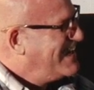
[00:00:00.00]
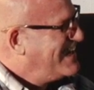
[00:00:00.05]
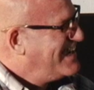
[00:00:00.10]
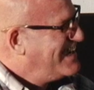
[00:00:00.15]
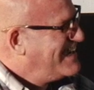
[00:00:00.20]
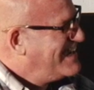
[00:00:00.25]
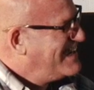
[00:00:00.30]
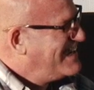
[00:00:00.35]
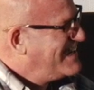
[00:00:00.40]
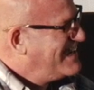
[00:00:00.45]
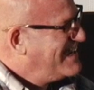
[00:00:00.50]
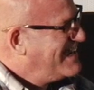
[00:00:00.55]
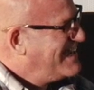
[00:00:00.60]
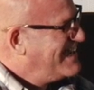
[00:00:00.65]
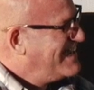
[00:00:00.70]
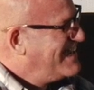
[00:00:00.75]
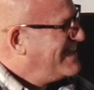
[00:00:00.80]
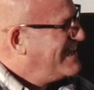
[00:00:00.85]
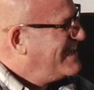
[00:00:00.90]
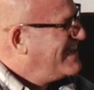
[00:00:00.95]

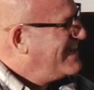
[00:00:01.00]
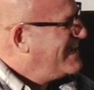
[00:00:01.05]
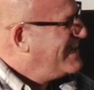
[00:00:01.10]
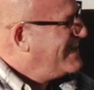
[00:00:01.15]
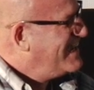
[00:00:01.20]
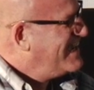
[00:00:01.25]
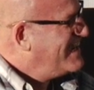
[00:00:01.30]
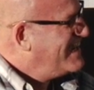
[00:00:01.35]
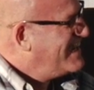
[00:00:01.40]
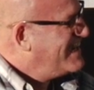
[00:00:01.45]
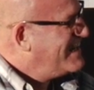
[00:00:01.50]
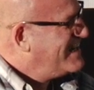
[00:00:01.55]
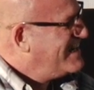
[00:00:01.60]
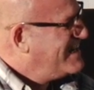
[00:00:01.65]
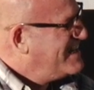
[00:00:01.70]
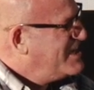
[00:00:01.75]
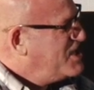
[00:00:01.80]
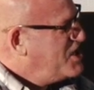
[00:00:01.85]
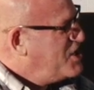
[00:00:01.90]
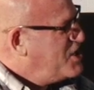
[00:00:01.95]

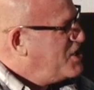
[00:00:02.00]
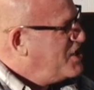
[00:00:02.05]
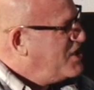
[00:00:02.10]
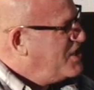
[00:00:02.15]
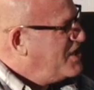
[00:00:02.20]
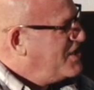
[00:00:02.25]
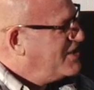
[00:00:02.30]
The person shown says nothing.